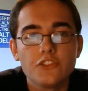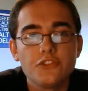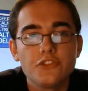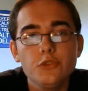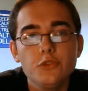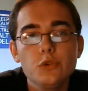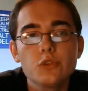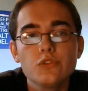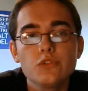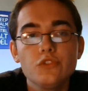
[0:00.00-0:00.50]

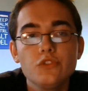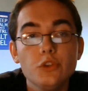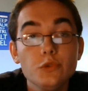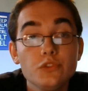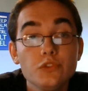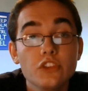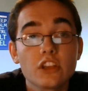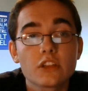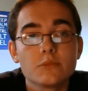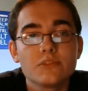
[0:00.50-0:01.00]
too
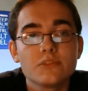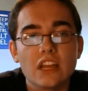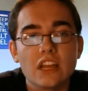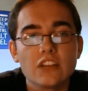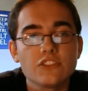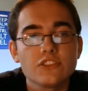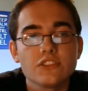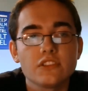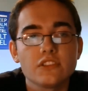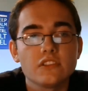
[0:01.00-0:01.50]

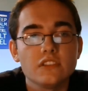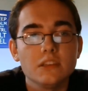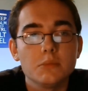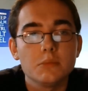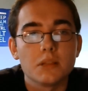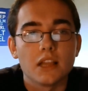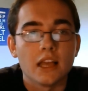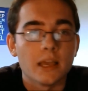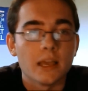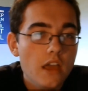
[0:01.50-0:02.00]
circumstantial to see
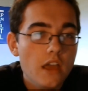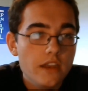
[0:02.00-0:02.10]
play.